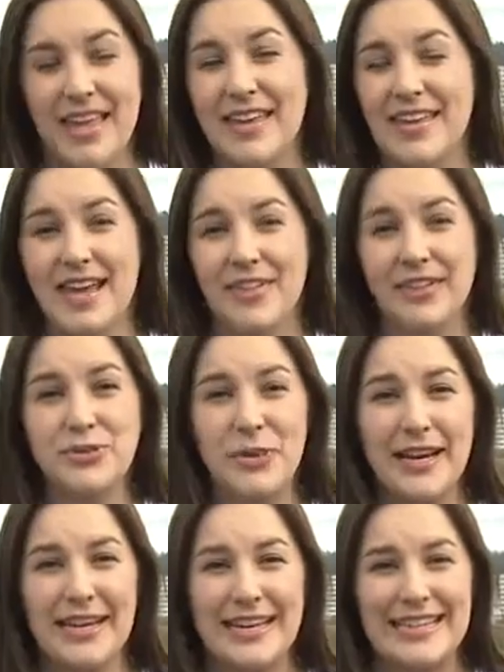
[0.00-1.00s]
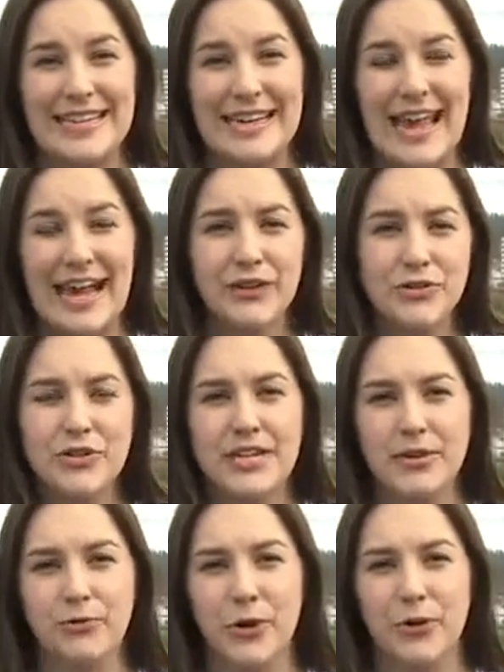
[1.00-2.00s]
Yeah, that's right, Nadine. Hector
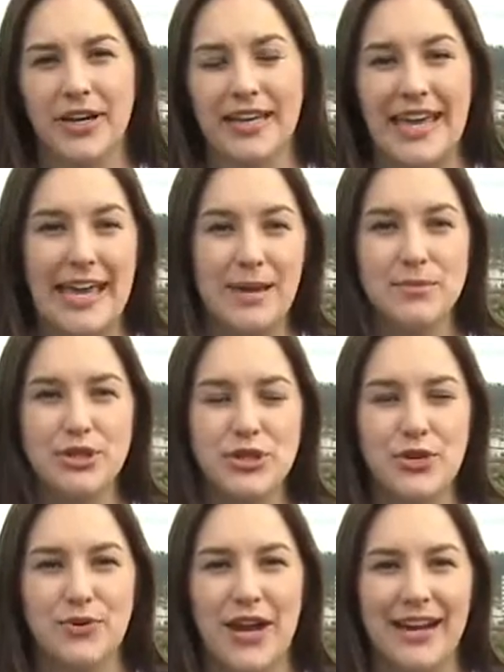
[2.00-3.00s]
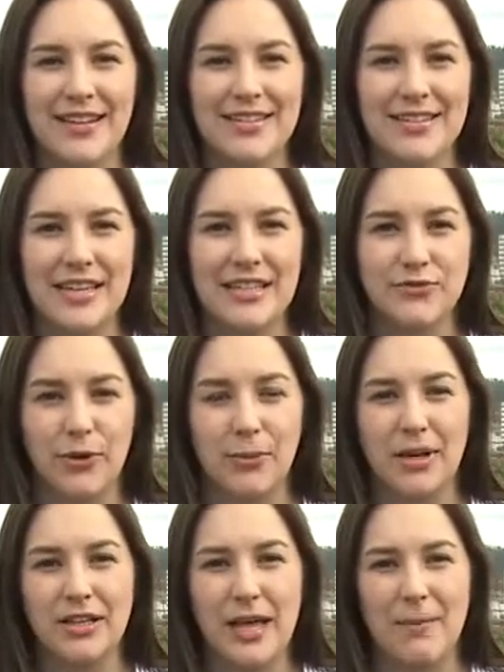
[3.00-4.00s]
Quiroga came to the United States from
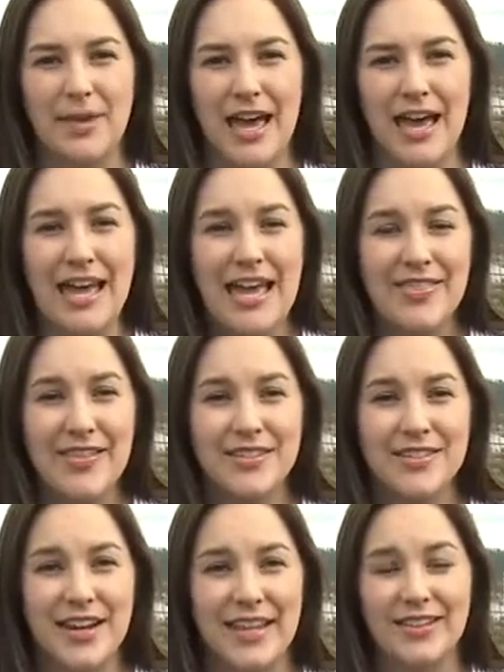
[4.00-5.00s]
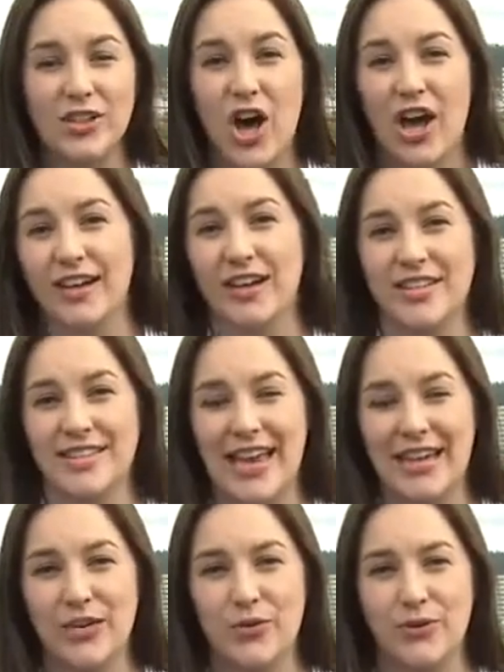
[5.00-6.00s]
Colombia, then studied law at
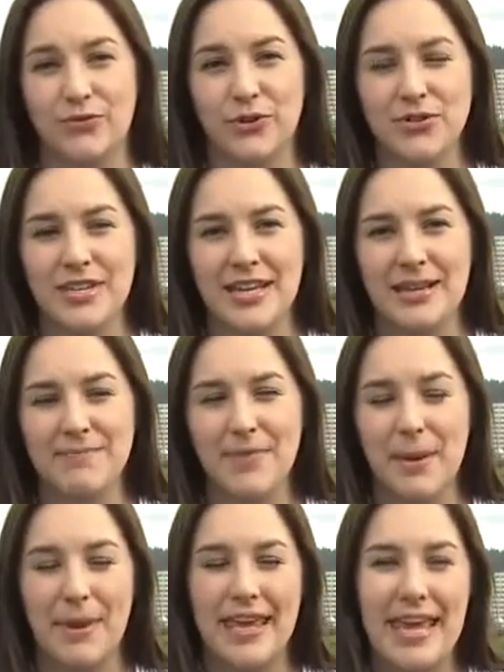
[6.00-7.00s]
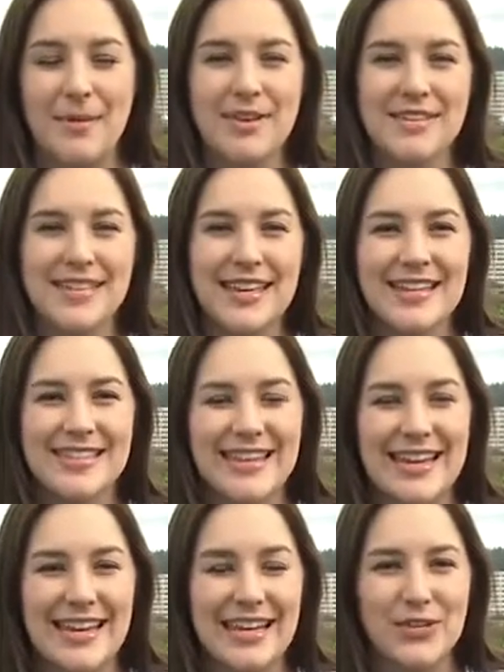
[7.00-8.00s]
Gonzaga University, became a
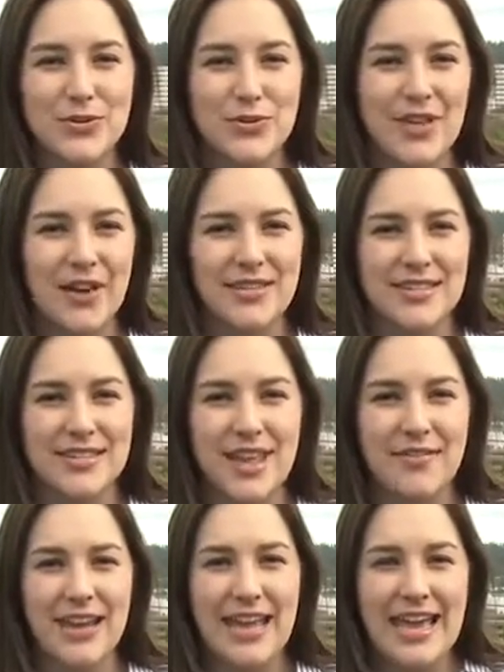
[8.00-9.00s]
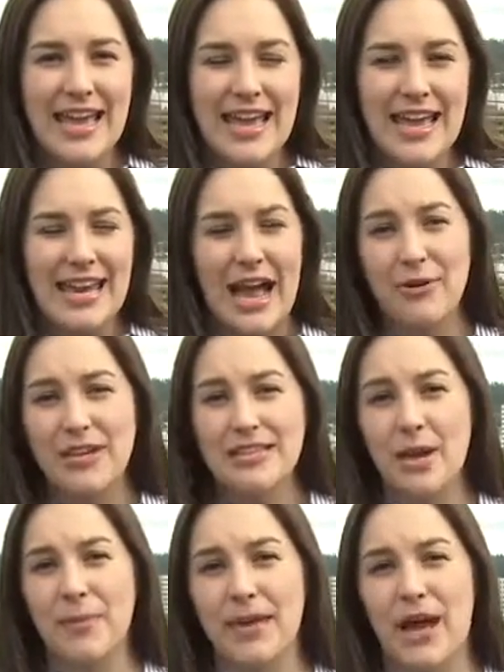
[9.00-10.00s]
citizen in 2007, and now he's
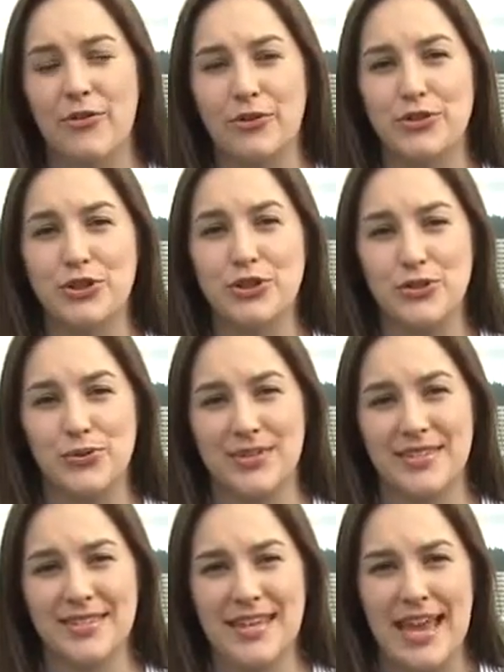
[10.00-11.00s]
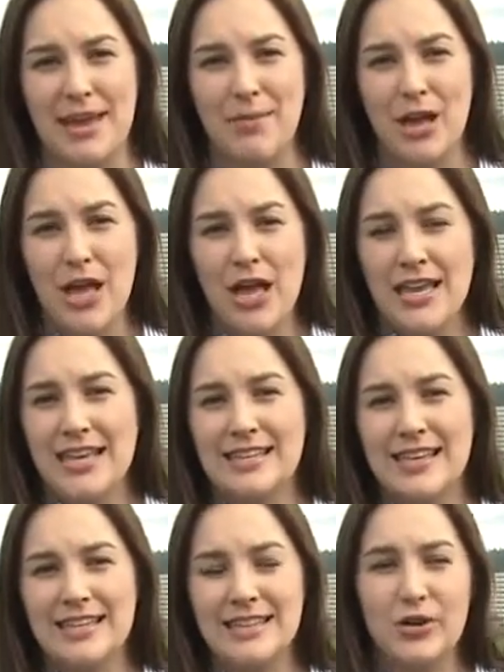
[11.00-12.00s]
helping others to do the same. He
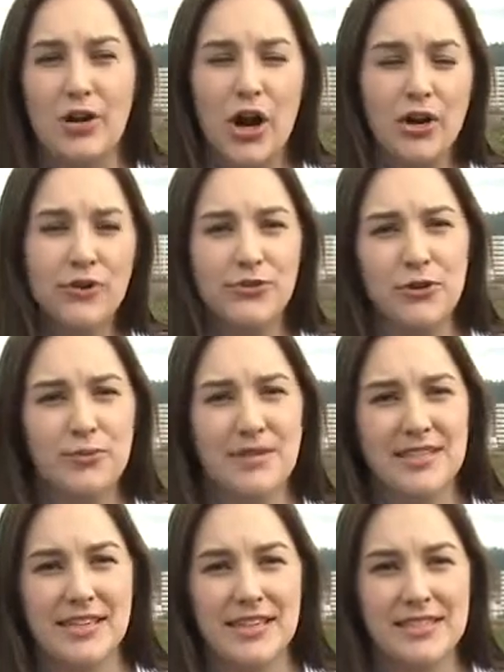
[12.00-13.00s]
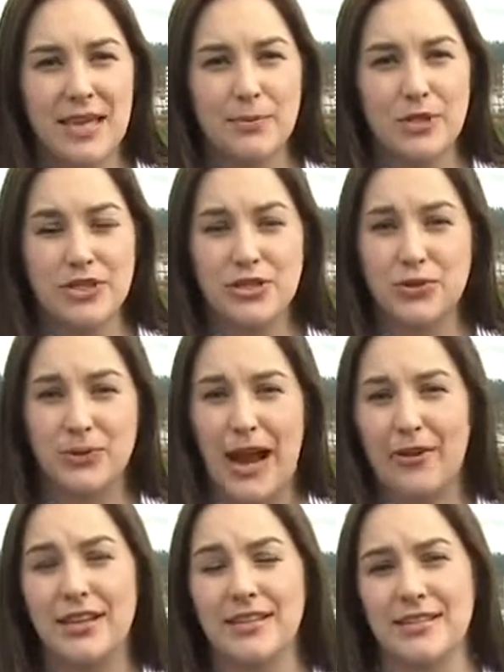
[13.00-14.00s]
says there are a few misconceptions
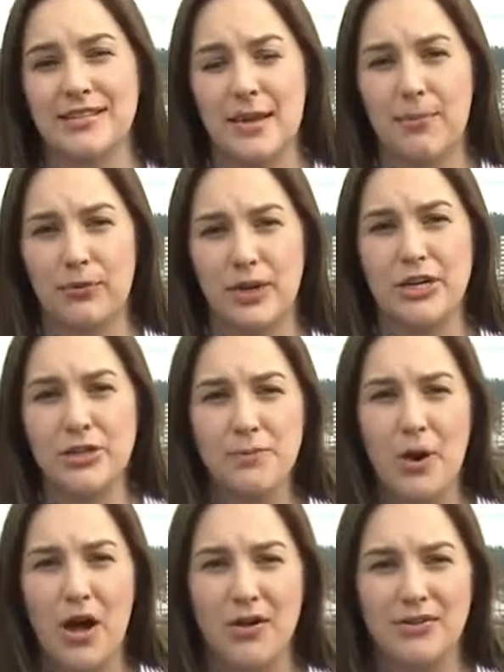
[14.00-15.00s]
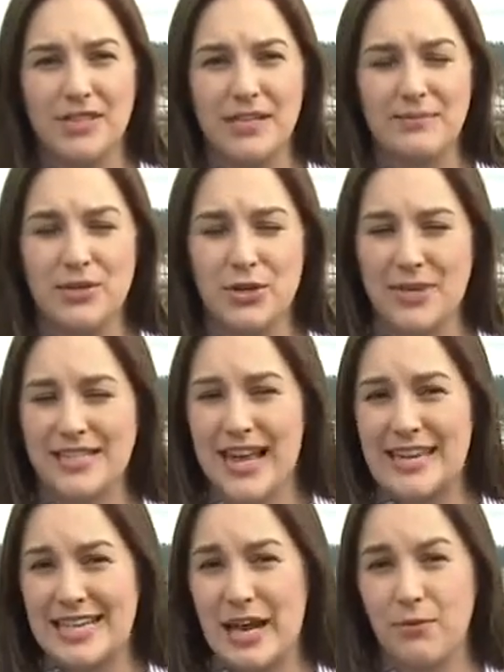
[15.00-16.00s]
surrounding this separation policy, so he
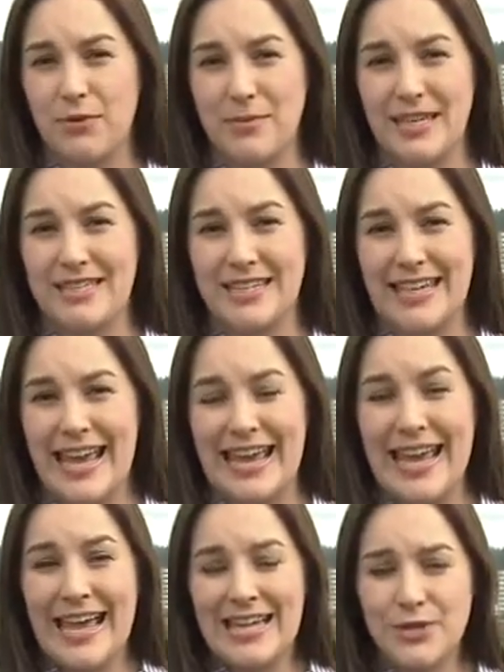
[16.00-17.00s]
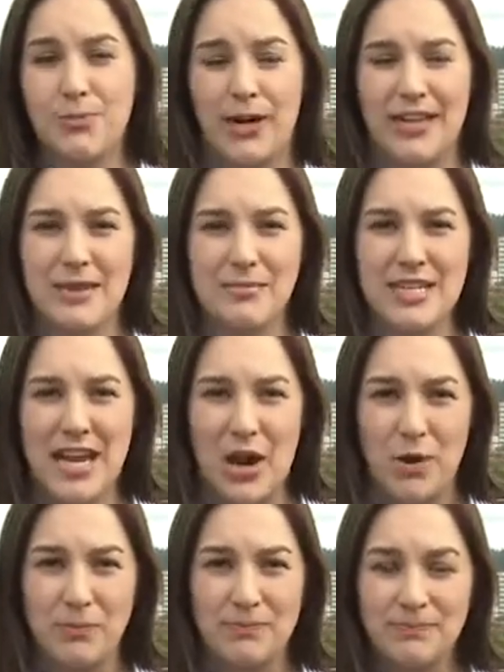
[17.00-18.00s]
sat down with me today to break them
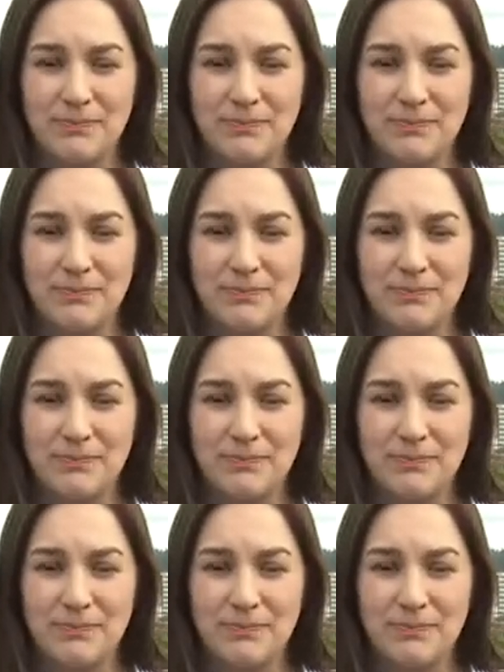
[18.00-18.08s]
down